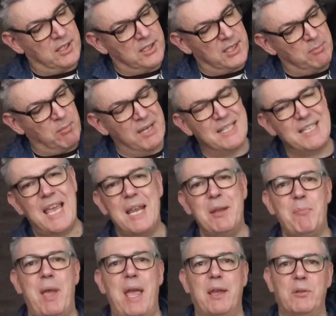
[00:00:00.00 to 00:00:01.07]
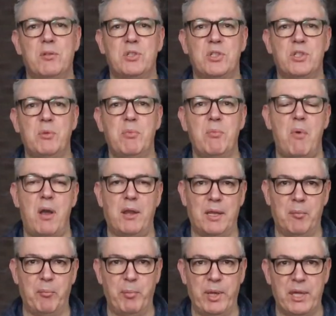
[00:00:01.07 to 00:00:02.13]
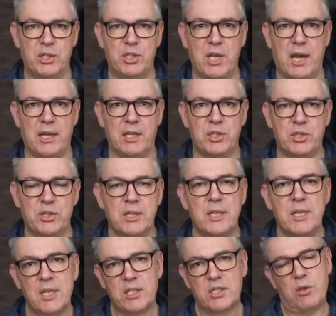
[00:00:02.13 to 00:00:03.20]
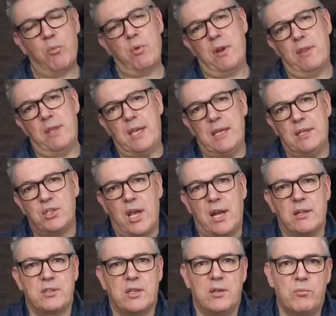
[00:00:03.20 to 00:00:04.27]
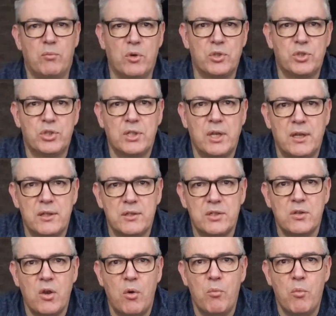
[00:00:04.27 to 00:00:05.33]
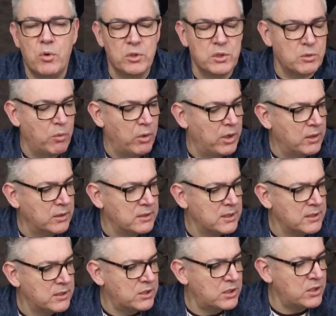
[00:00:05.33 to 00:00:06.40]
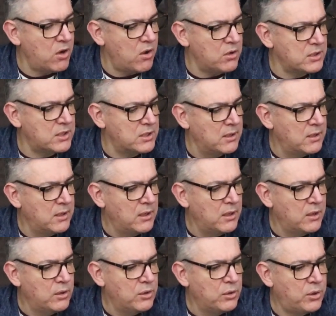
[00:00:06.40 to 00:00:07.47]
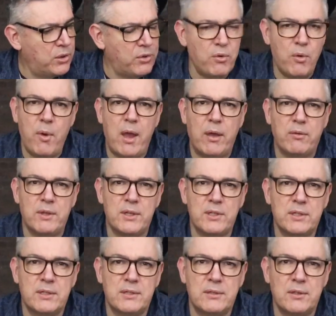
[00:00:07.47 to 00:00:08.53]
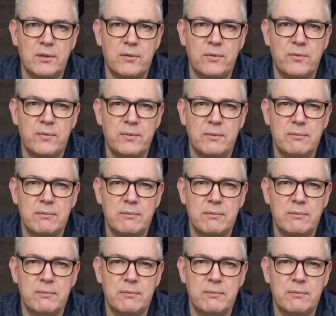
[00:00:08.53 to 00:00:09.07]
This is my £10 supermarket beer challenge. So one of the channels I watch, Scott and Wandas World, Scott threw out this sort of,